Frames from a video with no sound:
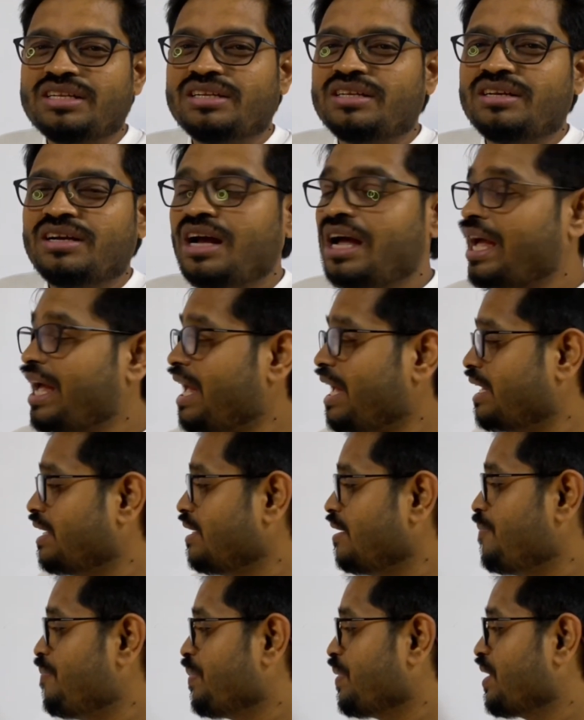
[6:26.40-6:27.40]
and
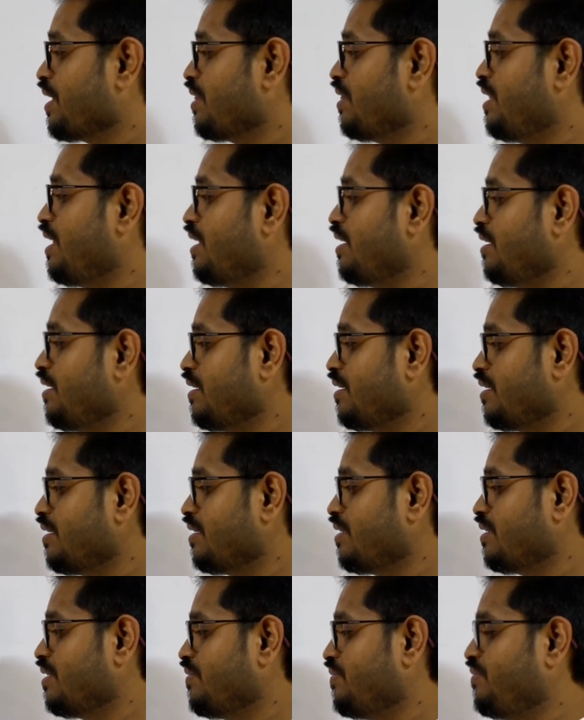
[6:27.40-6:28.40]
then
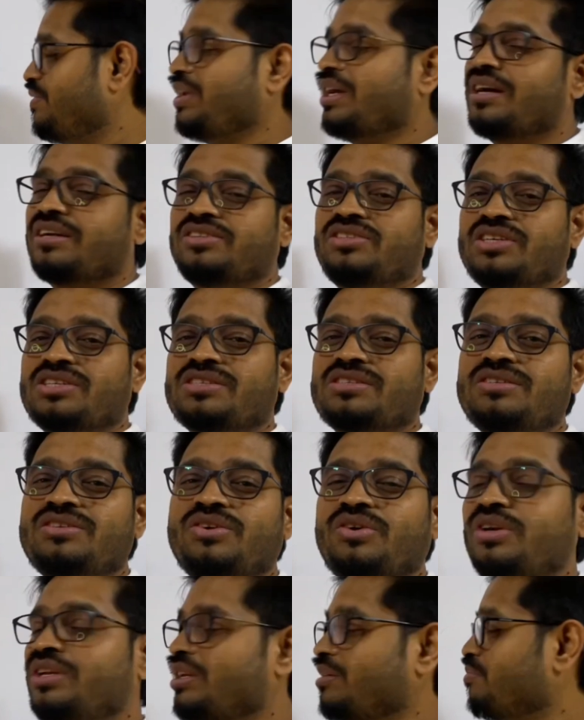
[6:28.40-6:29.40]
we are just
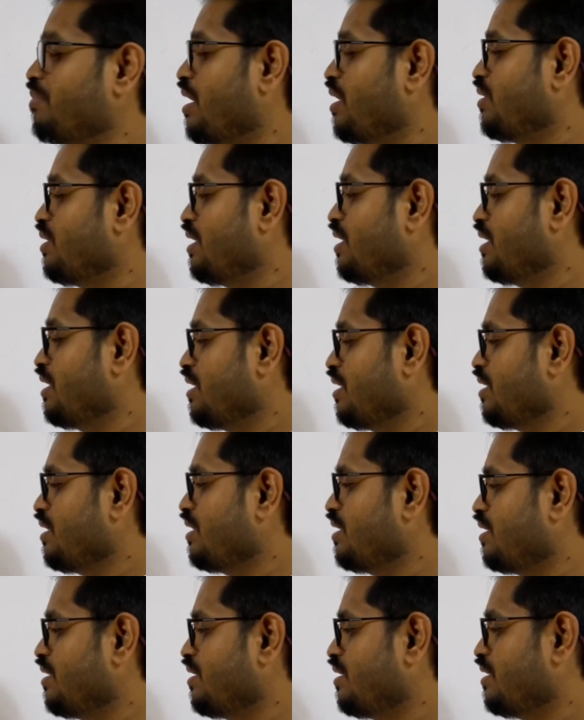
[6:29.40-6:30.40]
knowing about
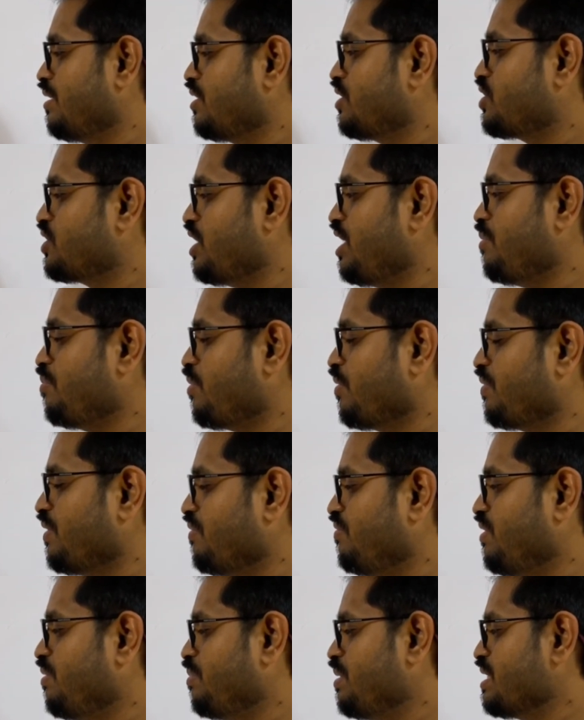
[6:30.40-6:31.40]
the shape of the
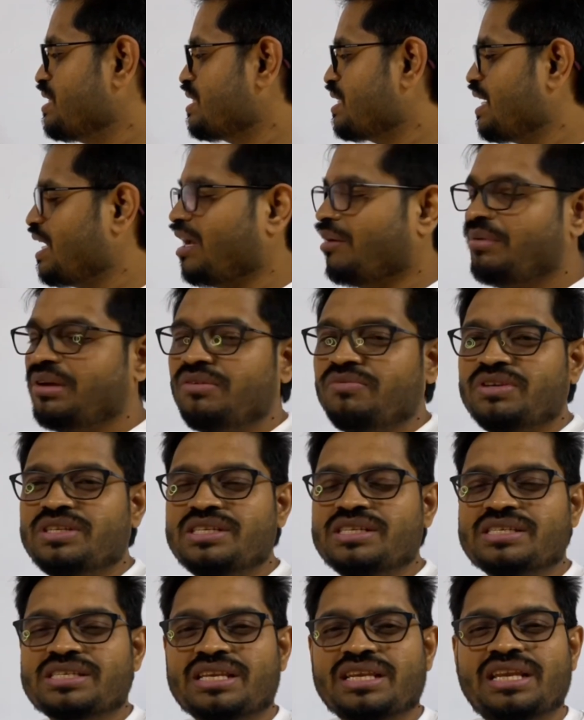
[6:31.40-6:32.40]
VP's cabin, which
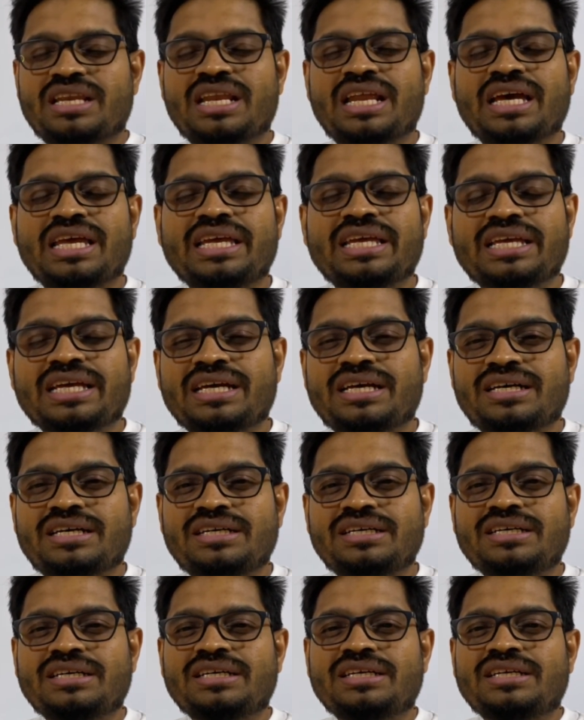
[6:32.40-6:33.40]
is like a
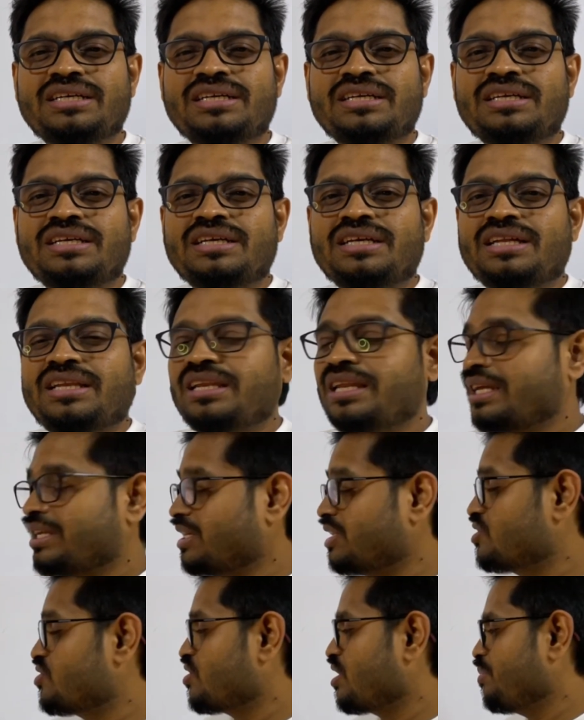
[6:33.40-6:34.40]

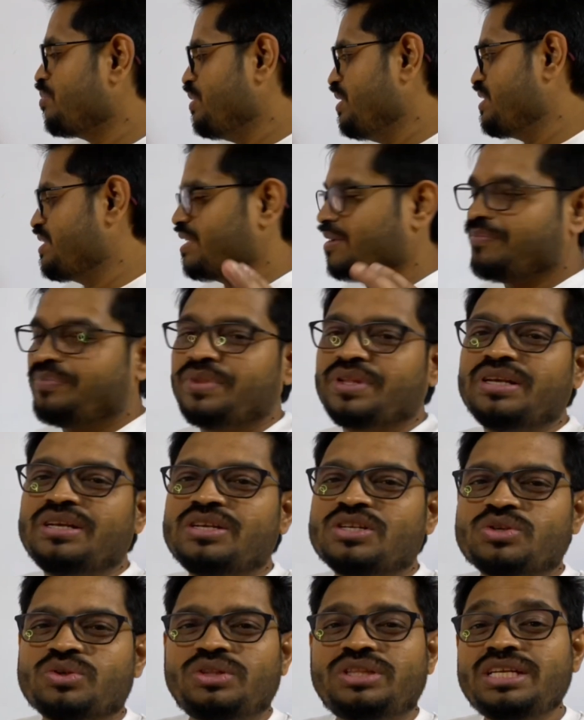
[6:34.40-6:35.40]
trapezium.
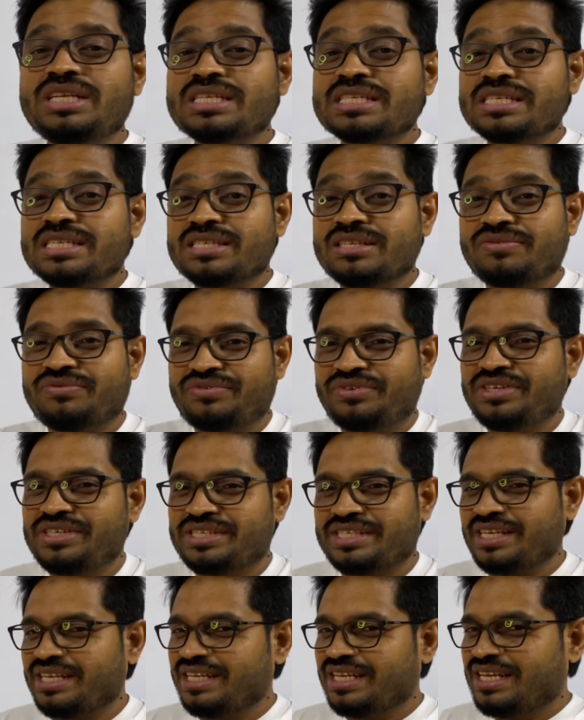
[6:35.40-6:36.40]
So this is the first
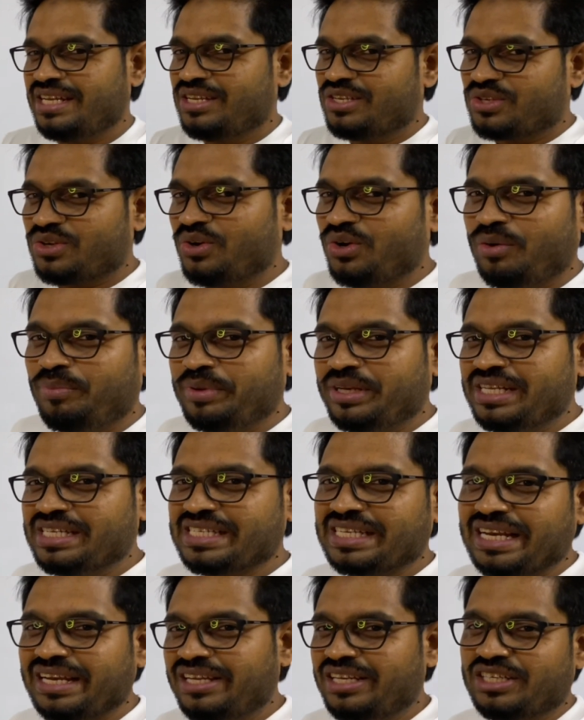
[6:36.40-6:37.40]
thing. So hope it is
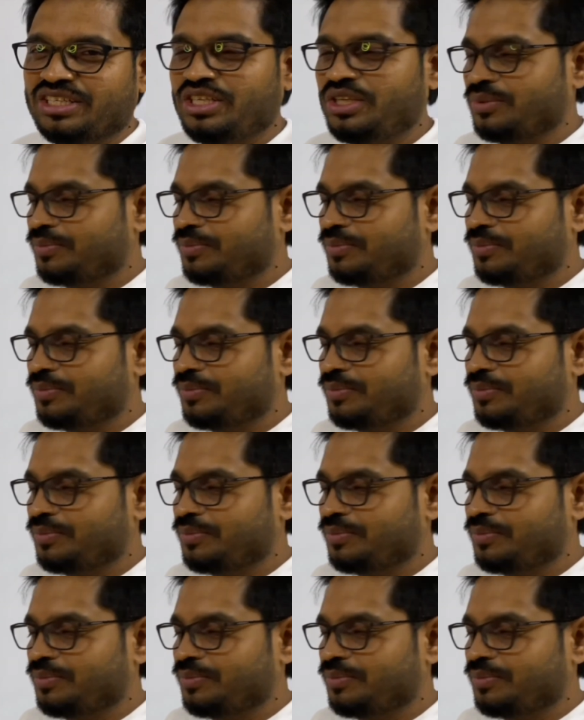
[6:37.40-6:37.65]
clear to you.